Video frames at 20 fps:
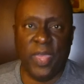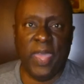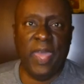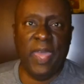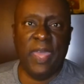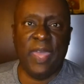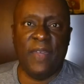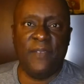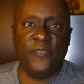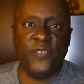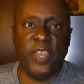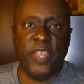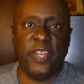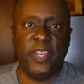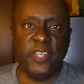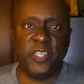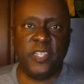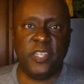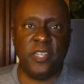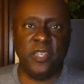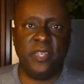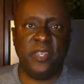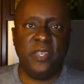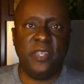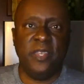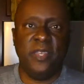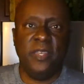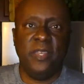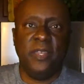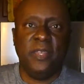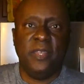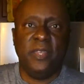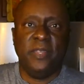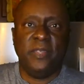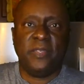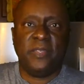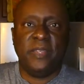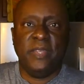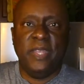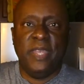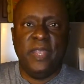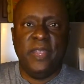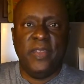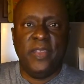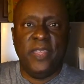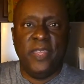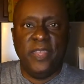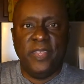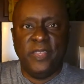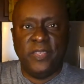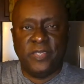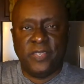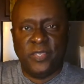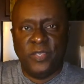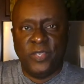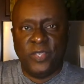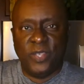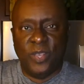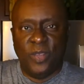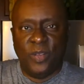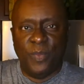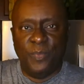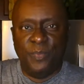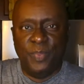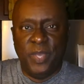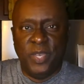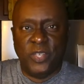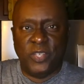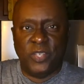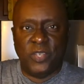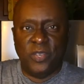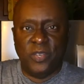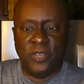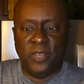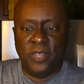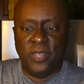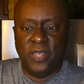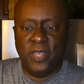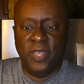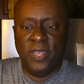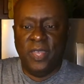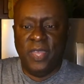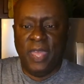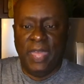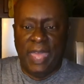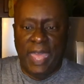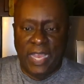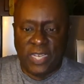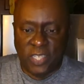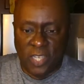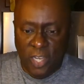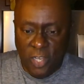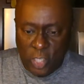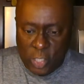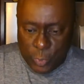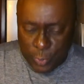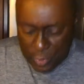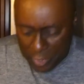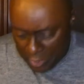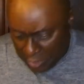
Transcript: okay, I finished. So there it is. You saw the picture. Actually, it looks pretty